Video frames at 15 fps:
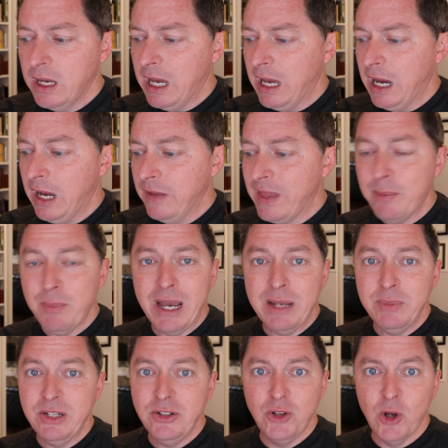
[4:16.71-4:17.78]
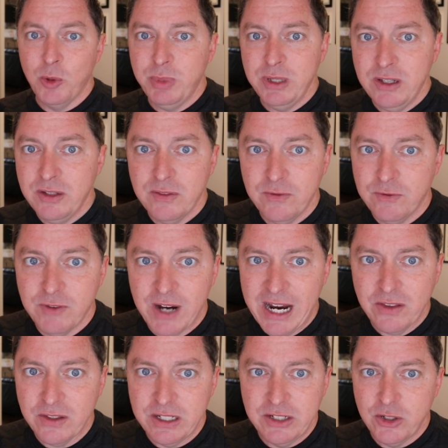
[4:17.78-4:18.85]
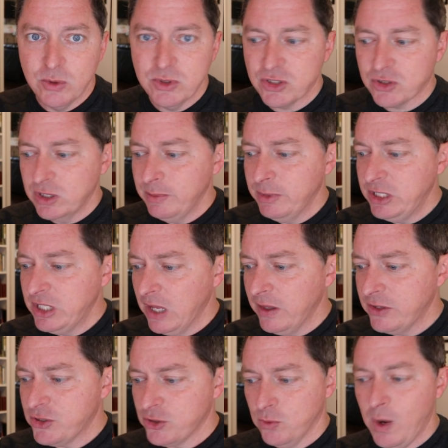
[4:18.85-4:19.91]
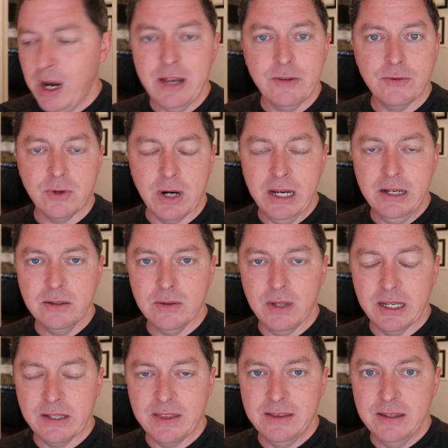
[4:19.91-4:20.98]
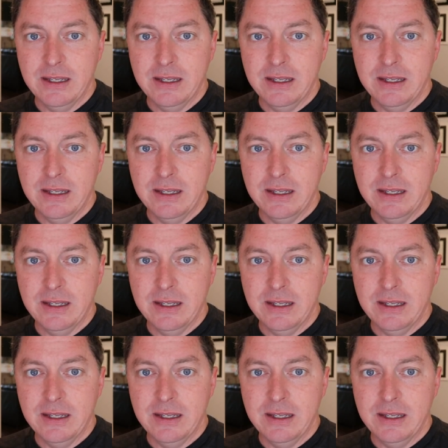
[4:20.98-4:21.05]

That might mean don't be violent and don't scream and yell at your wife, right? Like,